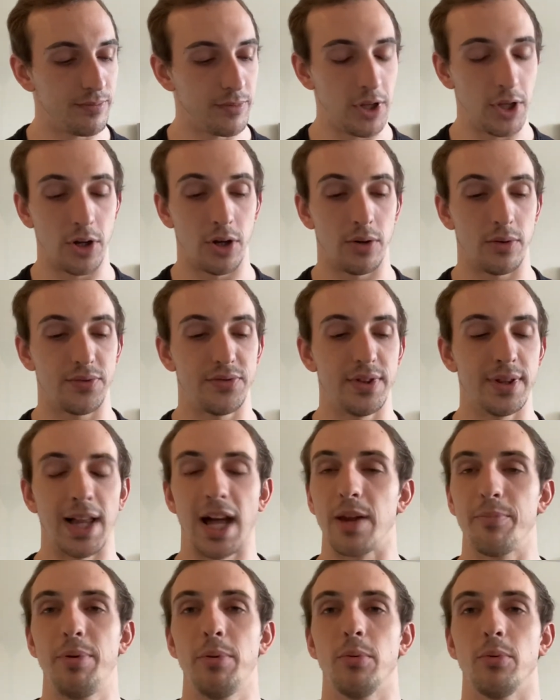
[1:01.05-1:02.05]
you know, a
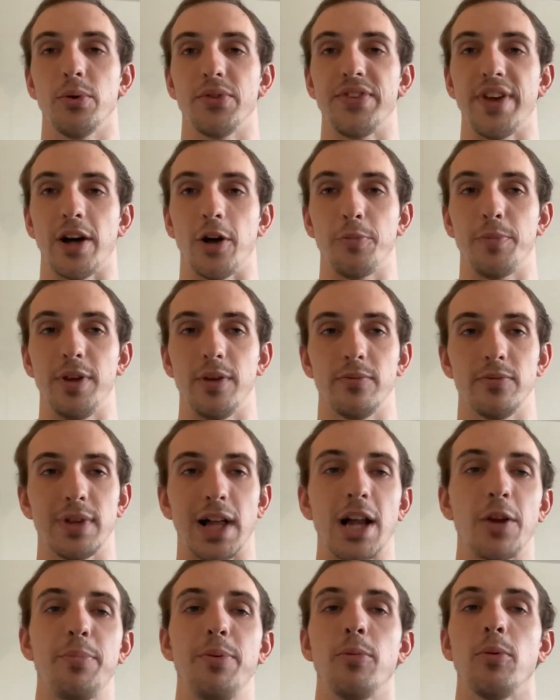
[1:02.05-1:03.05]
lot of people
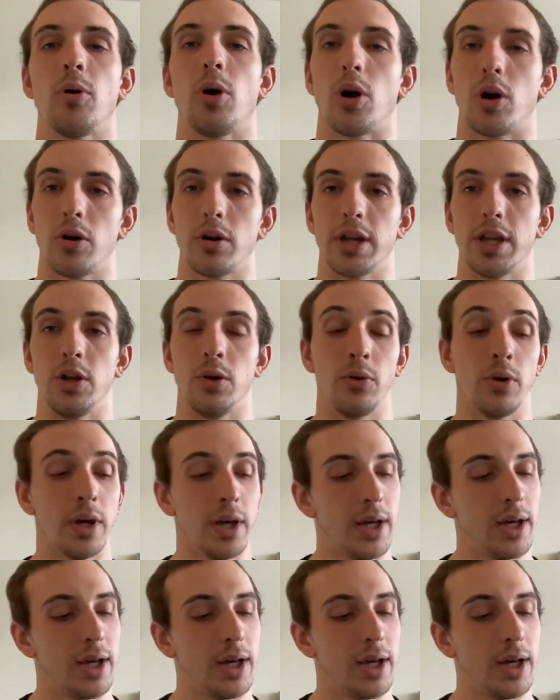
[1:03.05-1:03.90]
will argue